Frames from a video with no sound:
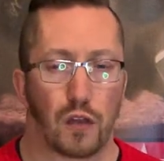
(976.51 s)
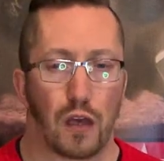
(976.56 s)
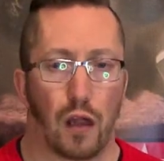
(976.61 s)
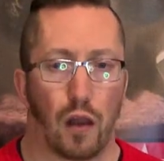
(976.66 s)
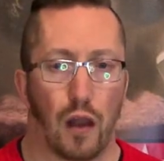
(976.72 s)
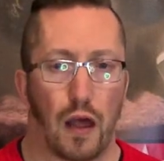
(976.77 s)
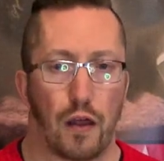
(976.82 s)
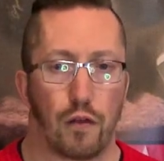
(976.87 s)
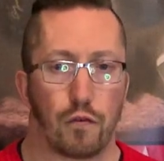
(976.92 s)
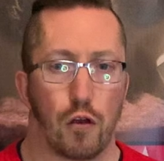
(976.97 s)

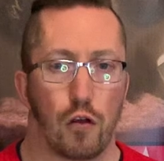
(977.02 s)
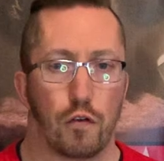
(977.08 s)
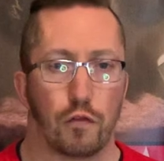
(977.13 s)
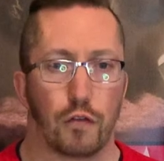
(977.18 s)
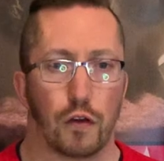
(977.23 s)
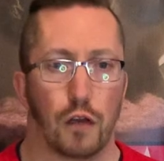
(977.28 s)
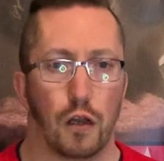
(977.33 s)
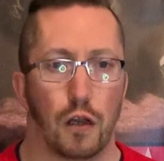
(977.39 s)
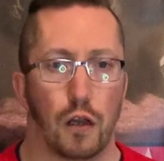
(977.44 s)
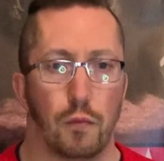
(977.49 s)
Land
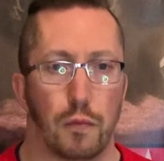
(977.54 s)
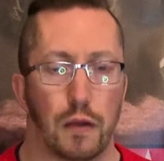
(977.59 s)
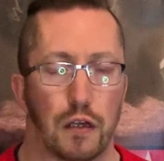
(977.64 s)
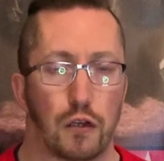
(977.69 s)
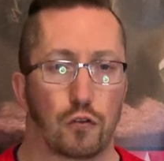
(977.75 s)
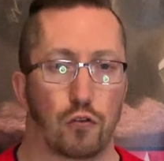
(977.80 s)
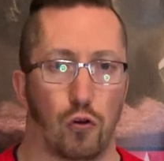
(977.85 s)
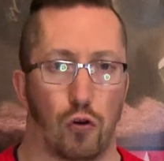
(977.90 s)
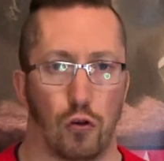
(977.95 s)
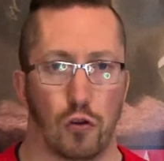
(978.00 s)
Rover mini
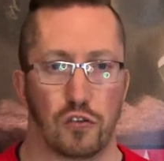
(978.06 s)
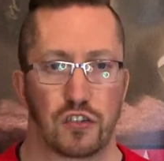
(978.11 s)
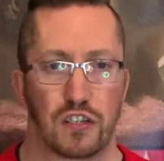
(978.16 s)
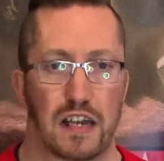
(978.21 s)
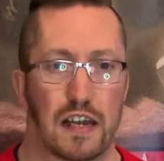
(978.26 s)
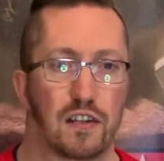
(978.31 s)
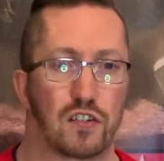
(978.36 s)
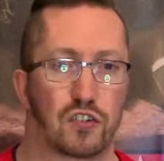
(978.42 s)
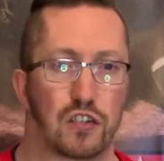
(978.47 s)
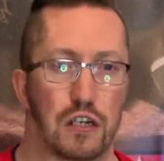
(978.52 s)
crawlers
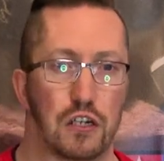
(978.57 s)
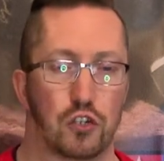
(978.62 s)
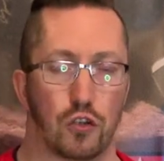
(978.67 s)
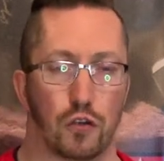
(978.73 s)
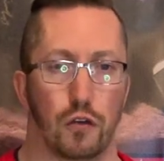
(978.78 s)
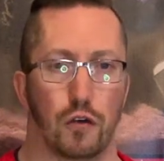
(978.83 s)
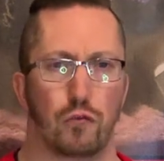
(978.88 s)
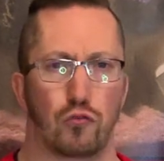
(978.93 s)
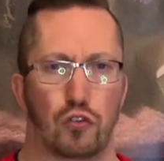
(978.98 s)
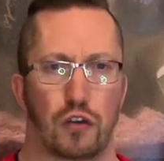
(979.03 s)
against each
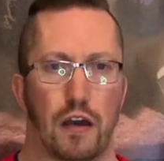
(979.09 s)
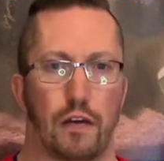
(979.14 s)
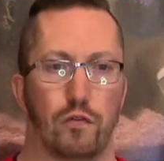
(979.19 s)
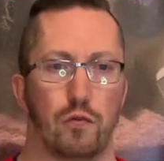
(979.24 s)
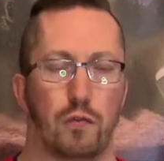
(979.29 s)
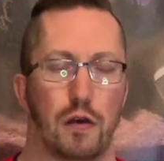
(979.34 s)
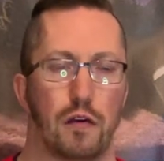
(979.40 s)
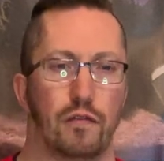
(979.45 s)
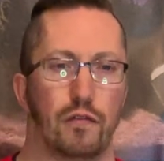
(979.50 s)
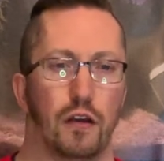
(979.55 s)
other. I'm going to have a
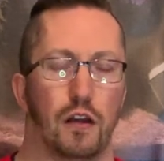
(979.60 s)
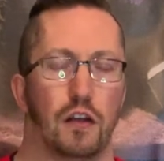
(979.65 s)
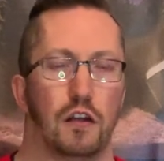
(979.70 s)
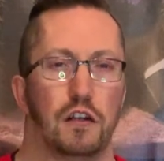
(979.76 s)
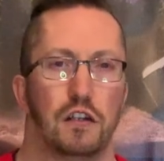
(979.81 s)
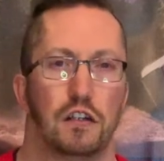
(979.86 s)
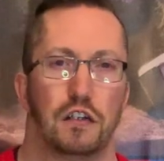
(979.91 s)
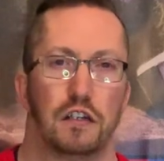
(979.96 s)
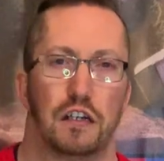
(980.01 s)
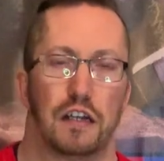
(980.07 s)
bit of a
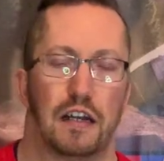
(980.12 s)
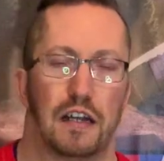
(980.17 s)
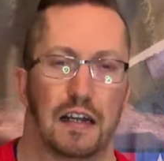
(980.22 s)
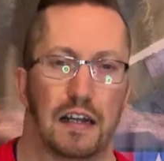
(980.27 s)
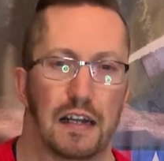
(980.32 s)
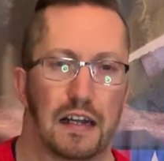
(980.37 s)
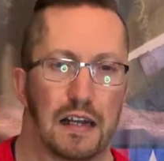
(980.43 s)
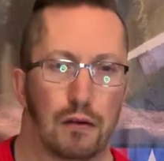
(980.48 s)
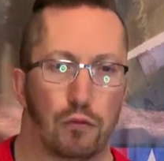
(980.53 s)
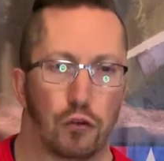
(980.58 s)

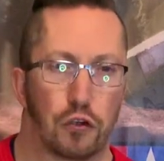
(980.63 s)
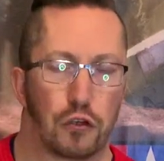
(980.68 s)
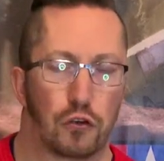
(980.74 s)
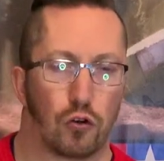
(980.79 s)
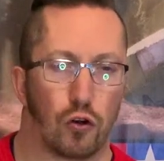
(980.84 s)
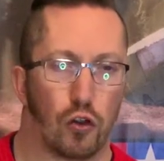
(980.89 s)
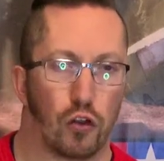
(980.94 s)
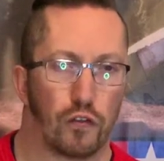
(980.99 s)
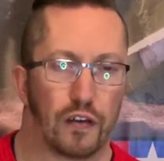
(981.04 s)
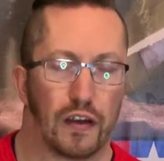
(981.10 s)

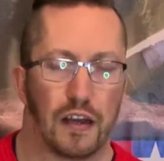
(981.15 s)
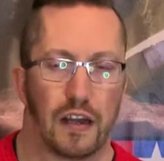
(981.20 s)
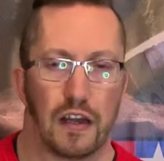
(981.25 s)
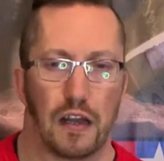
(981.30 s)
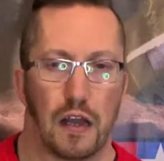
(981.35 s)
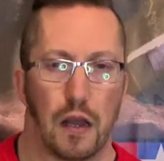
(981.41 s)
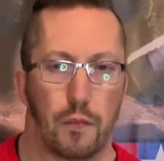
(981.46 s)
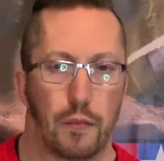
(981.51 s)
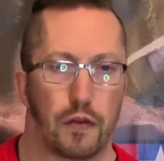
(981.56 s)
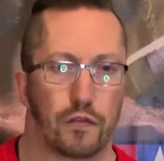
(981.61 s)

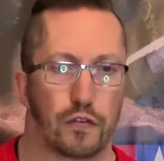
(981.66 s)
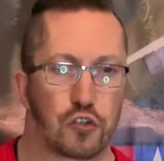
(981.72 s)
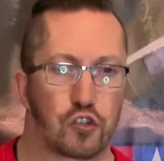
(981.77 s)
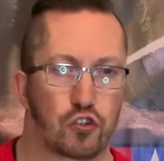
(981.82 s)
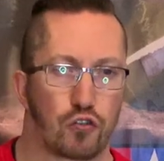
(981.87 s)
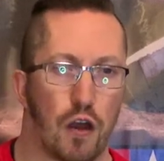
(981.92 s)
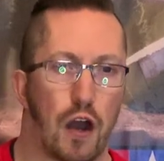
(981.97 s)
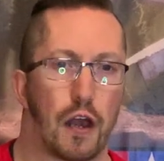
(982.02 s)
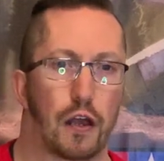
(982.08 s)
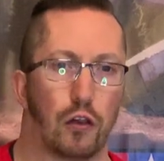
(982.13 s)
a bit of a
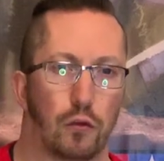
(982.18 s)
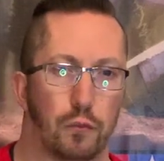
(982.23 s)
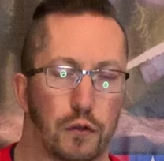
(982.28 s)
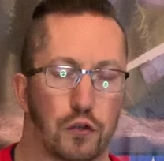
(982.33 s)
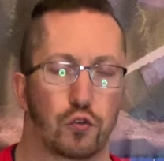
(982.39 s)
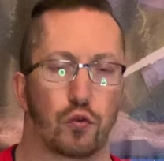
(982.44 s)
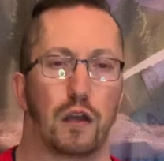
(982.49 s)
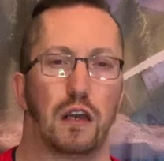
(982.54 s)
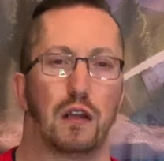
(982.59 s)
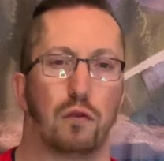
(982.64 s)
trial
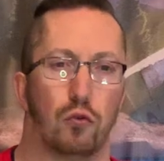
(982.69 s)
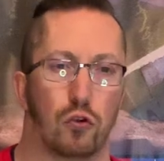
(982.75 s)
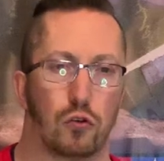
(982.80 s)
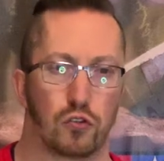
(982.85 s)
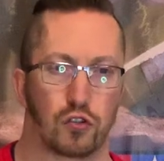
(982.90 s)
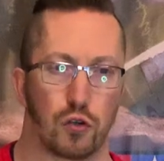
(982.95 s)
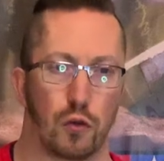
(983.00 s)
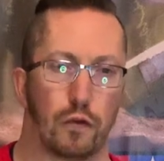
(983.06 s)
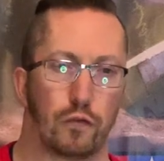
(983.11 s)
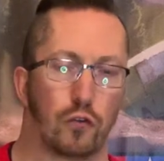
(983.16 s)
between them all.
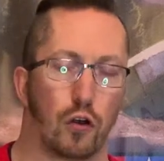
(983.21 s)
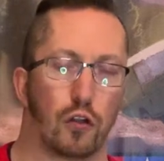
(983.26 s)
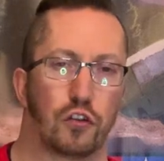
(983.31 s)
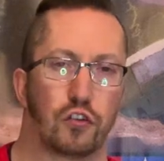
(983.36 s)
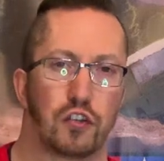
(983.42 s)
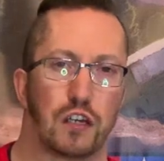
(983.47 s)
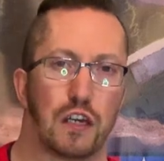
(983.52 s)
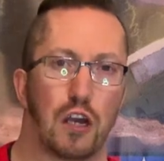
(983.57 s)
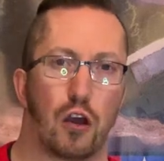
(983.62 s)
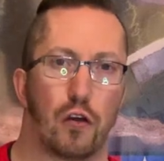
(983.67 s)
So we've got the
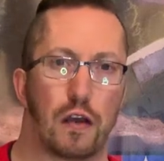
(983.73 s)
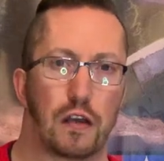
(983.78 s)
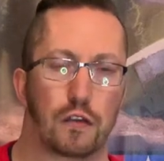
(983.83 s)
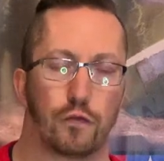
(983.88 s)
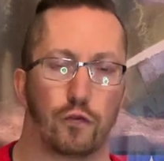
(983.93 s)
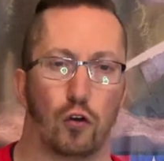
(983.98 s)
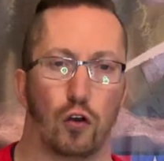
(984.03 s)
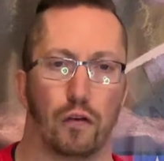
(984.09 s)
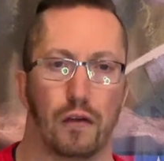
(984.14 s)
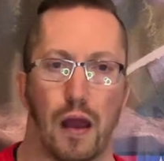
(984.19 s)

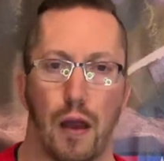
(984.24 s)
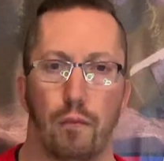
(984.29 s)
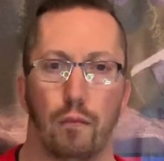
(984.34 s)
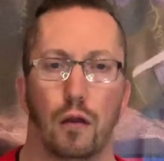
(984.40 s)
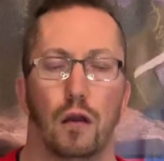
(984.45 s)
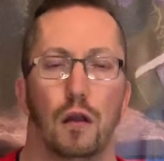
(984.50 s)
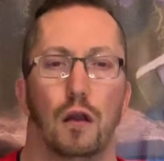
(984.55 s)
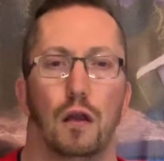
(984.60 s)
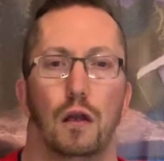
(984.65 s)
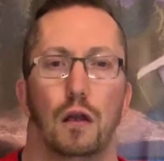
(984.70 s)
TRX4M,
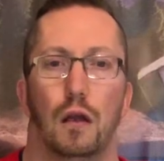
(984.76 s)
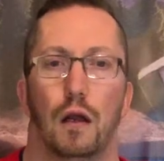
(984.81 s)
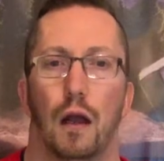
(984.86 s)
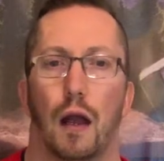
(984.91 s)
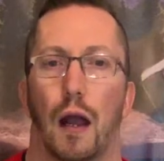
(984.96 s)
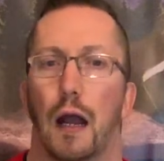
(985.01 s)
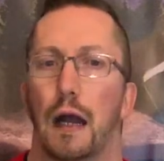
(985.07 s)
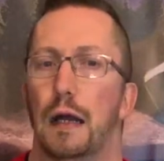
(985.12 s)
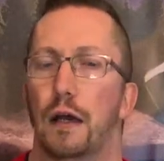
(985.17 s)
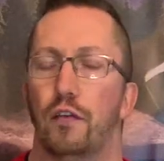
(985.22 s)

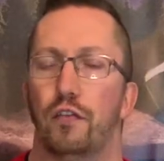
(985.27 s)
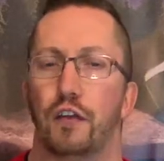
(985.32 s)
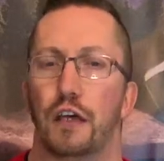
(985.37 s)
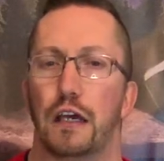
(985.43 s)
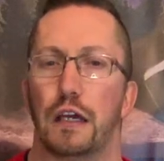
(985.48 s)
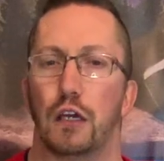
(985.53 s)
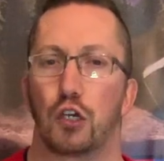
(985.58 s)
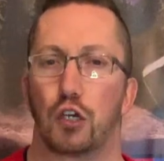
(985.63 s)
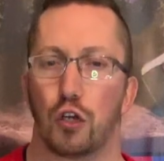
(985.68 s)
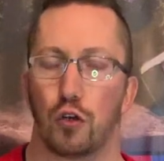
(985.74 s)

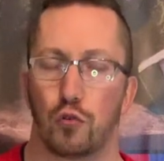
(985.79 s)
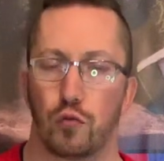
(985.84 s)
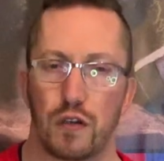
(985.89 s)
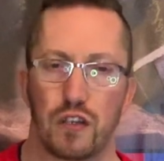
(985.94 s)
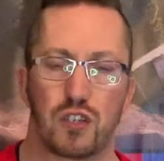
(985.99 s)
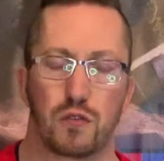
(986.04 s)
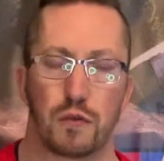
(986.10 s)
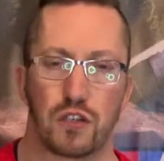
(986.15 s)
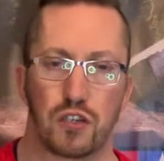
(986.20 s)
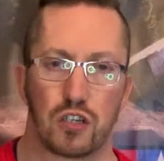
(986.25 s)
the
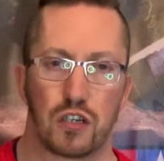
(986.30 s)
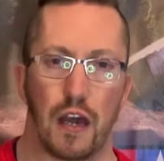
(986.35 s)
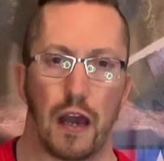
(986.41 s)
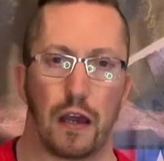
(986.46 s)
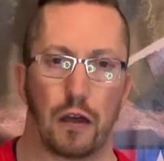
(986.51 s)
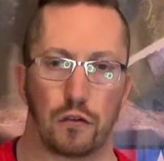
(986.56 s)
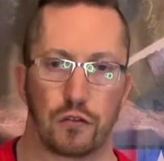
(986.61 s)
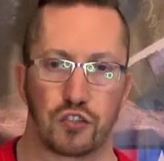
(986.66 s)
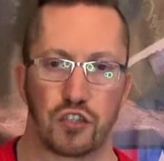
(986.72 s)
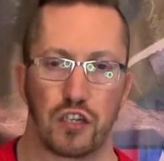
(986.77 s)
Charisma
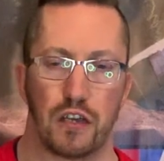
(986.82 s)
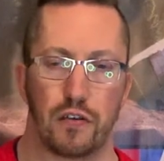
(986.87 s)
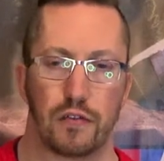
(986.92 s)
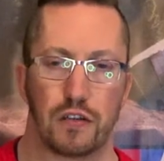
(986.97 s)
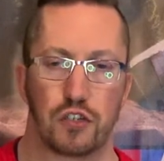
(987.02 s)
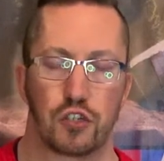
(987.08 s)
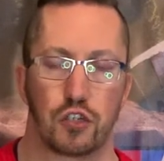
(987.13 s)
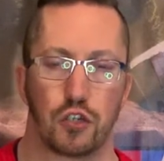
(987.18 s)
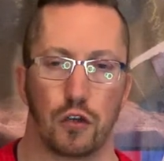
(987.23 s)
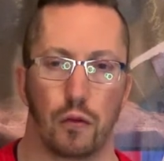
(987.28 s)
Scale
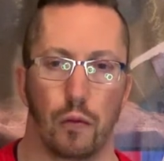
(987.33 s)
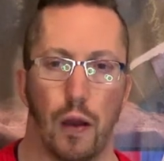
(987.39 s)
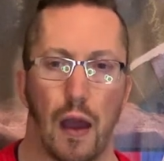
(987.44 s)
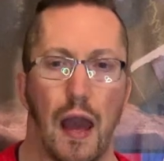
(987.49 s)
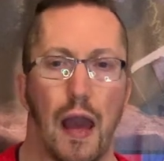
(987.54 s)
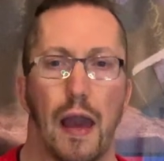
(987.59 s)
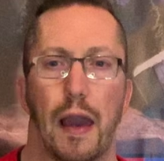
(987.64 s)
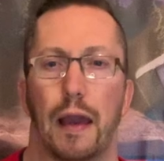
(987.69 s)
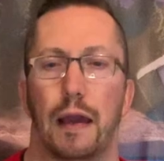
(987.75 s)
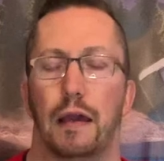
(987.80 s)
Series
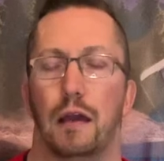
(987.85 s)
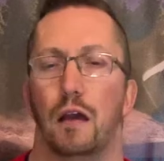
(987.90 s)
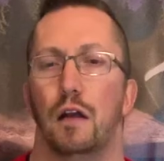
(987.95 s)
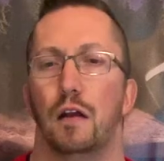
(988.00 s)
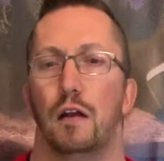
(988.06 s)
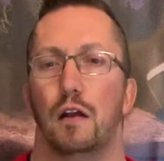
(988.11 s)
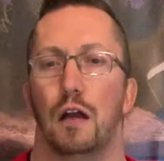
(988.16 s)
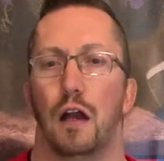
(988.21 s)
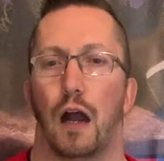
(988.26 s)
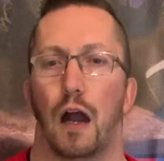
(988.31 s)
2A,
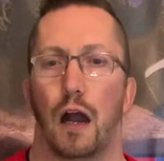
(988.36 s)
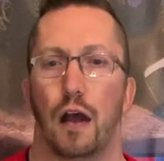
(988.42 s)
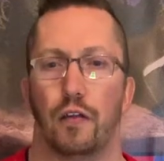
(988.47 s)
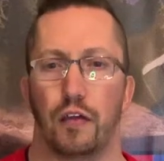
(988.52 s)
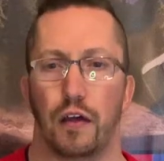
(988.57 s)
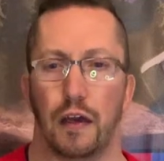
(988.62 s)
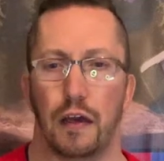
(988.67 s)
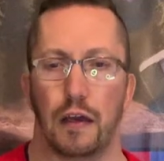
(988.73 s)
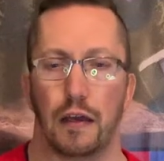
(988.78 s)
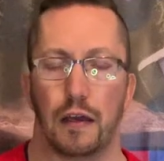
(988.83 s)

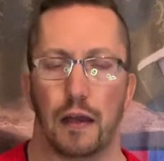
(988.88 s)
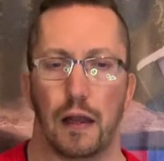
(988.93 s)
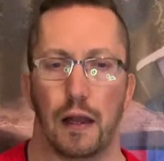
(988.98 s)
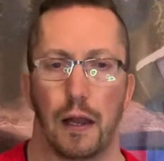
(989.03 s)
the